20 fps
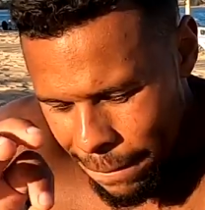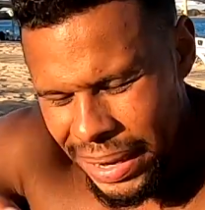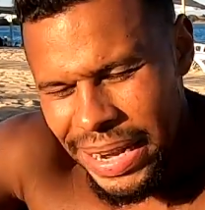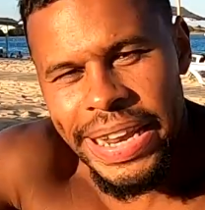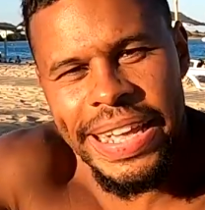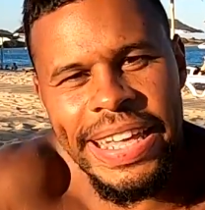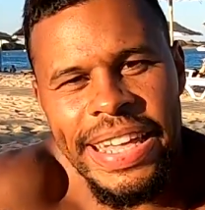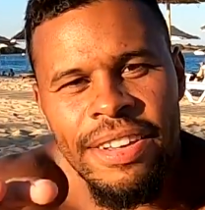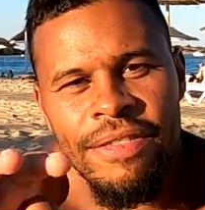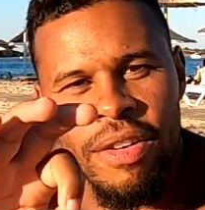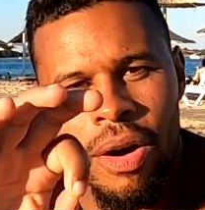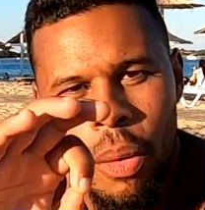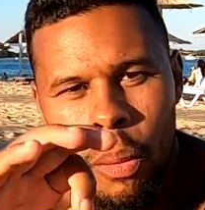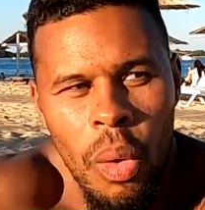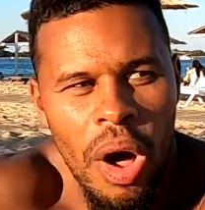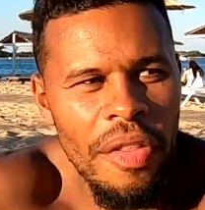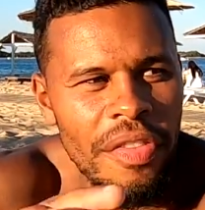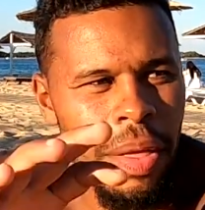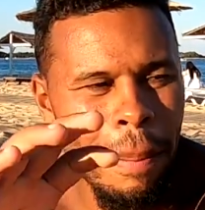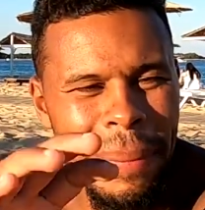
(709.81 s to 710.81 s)
believe
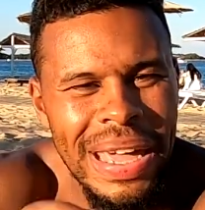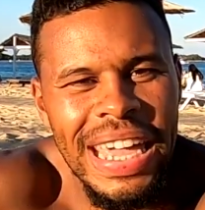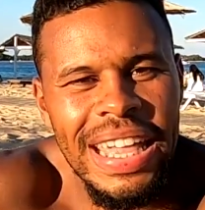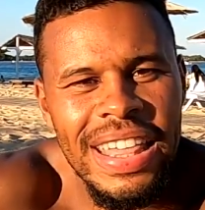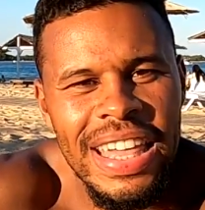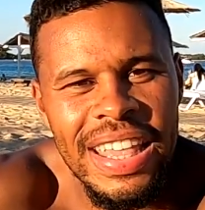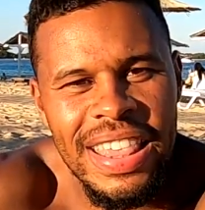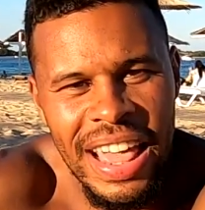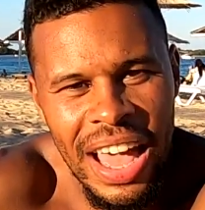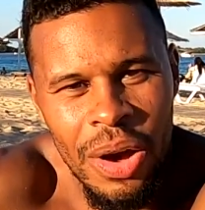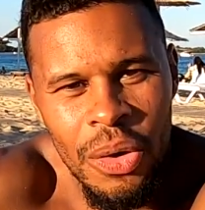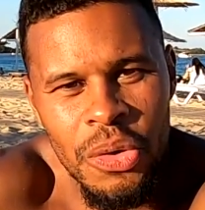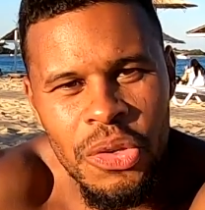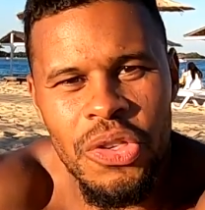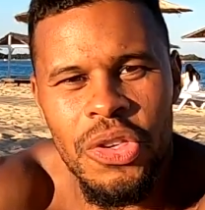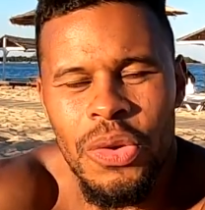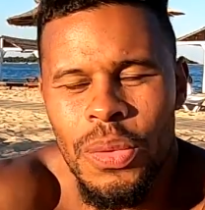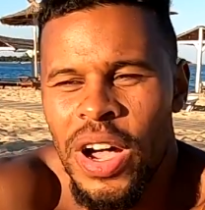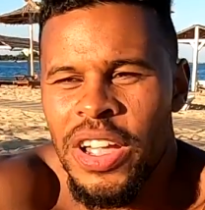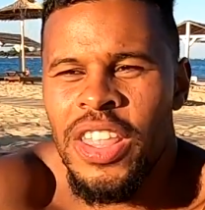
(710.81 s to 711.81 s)
what the media
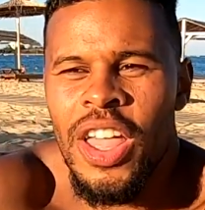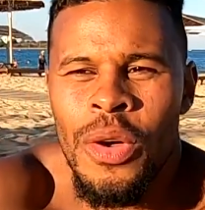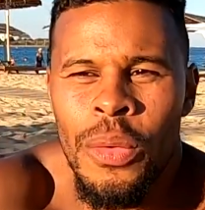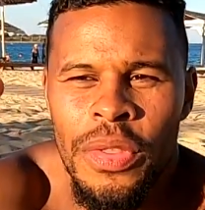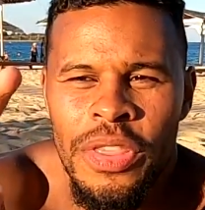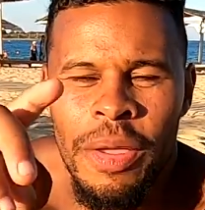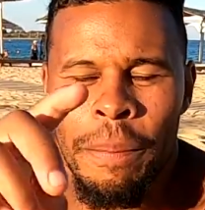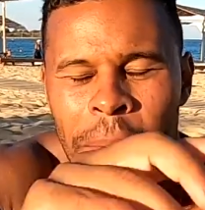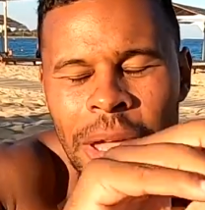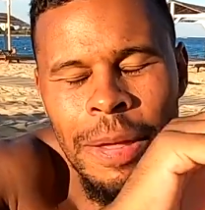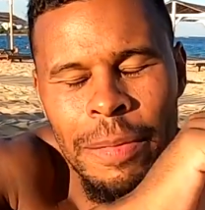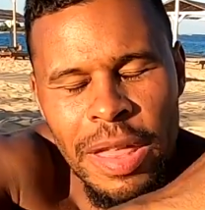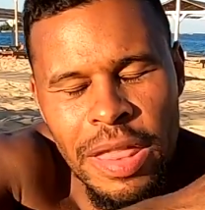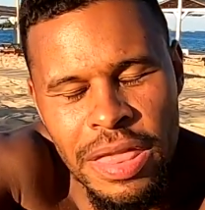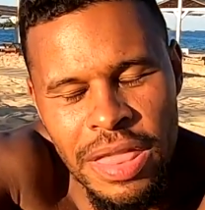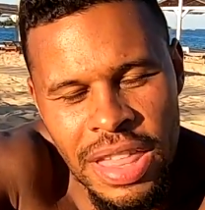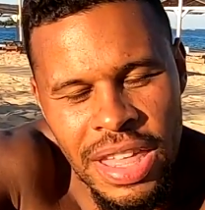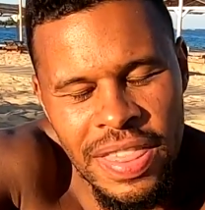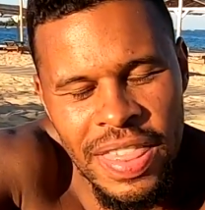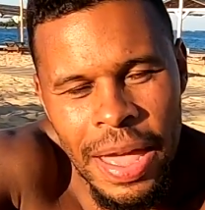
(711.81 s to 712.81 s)
tells you i know what the
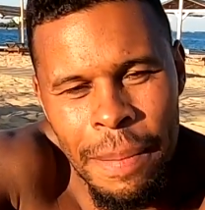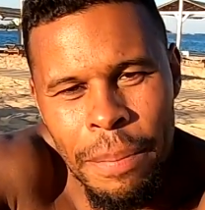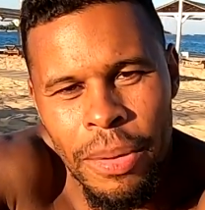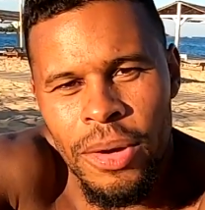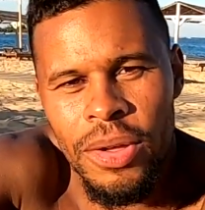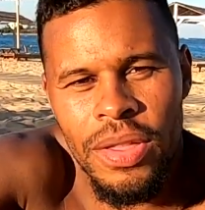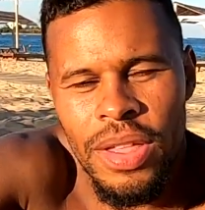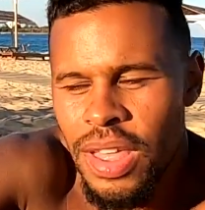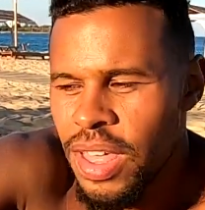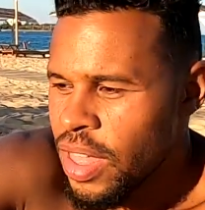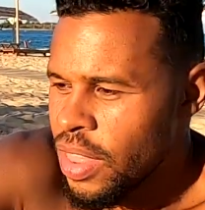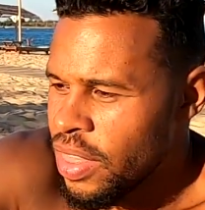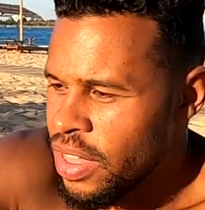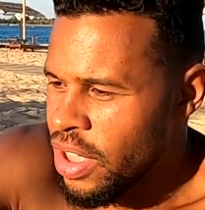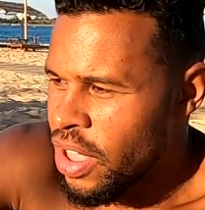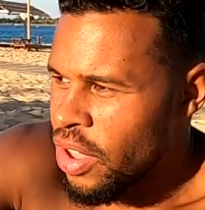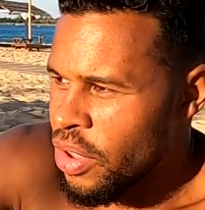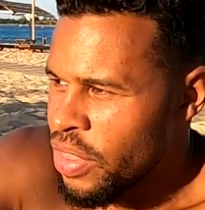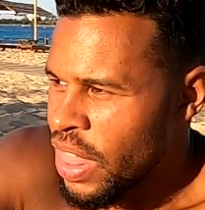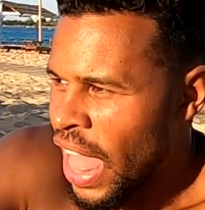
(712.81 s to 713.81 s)
bbc they put
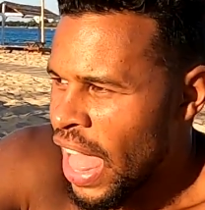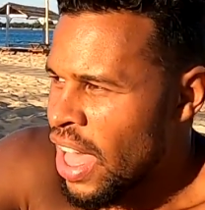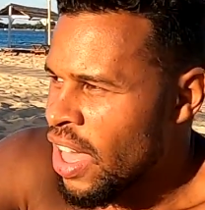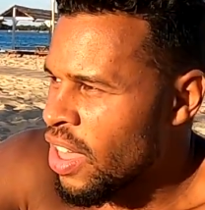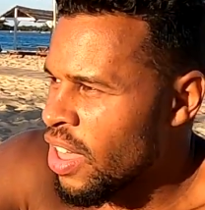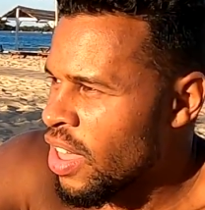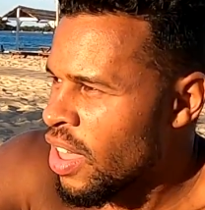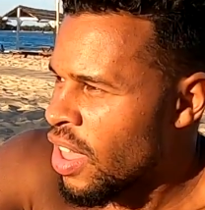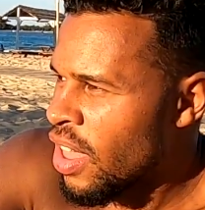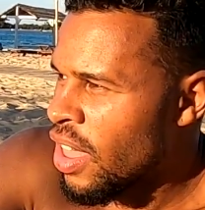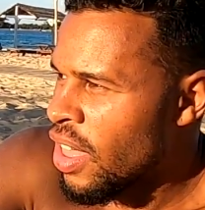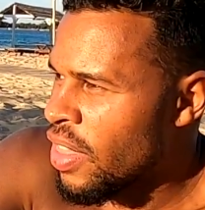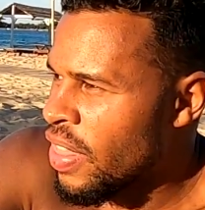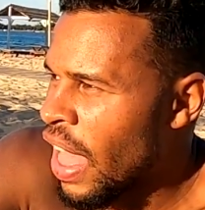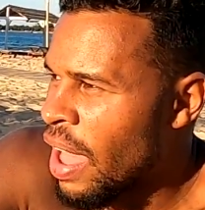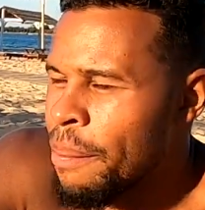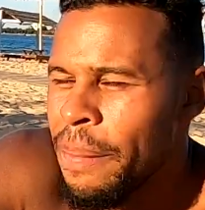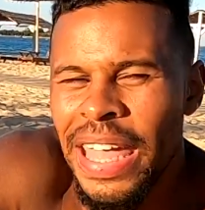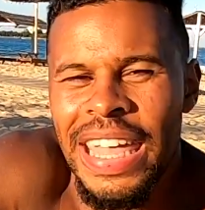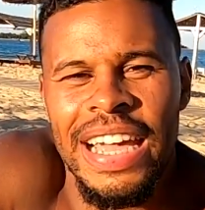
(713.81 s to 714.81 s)
you know that uh,
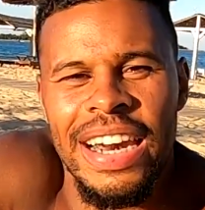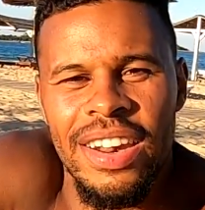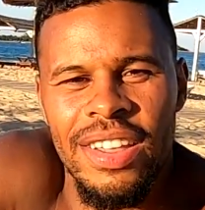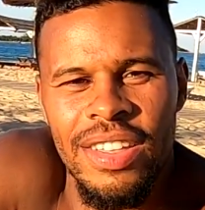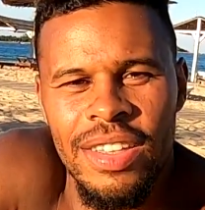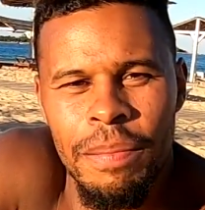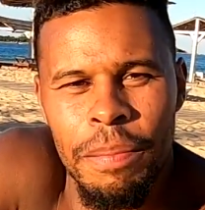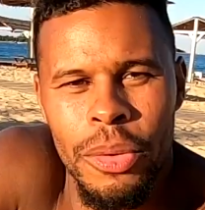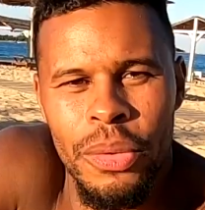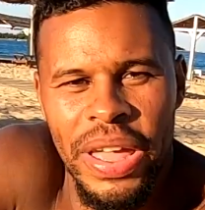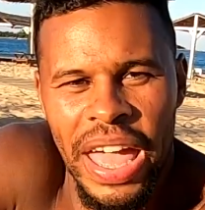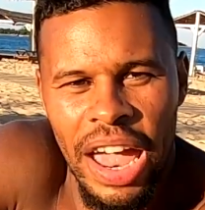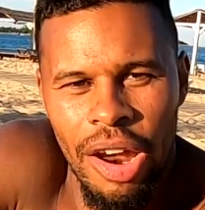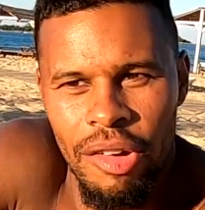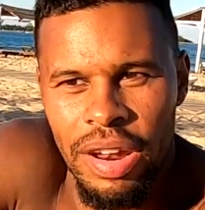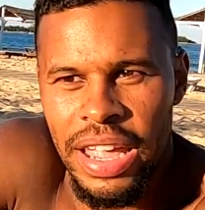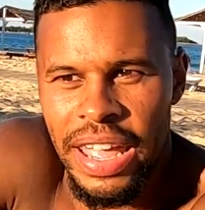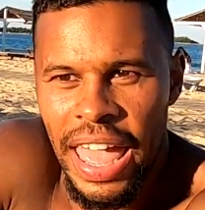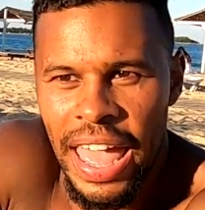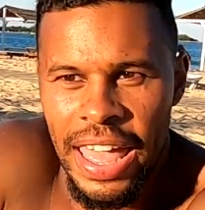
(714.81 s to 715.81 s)
that england
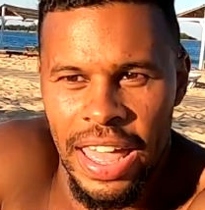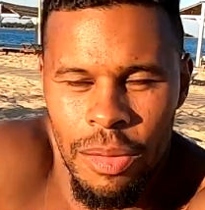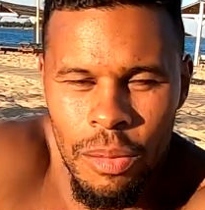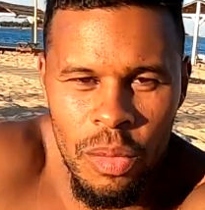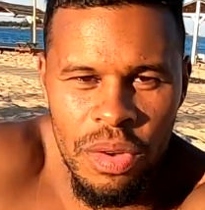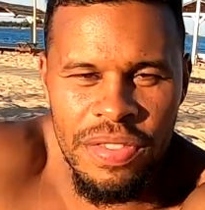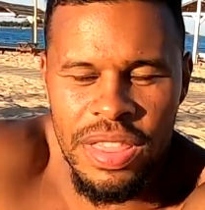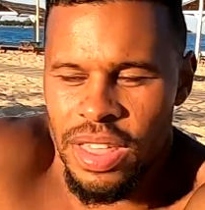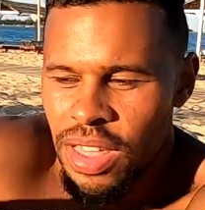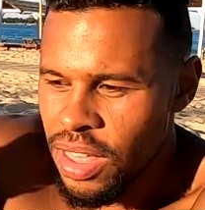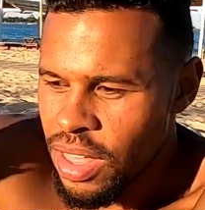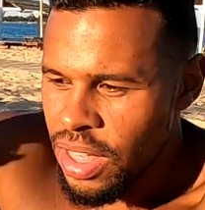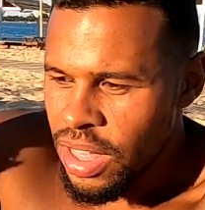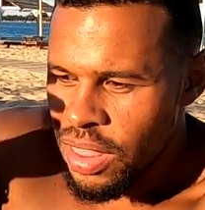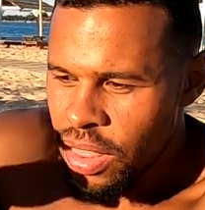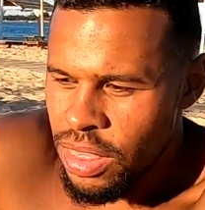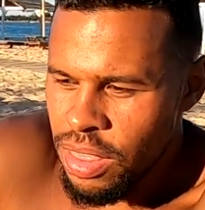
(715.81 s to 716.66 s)
bulgaria game with the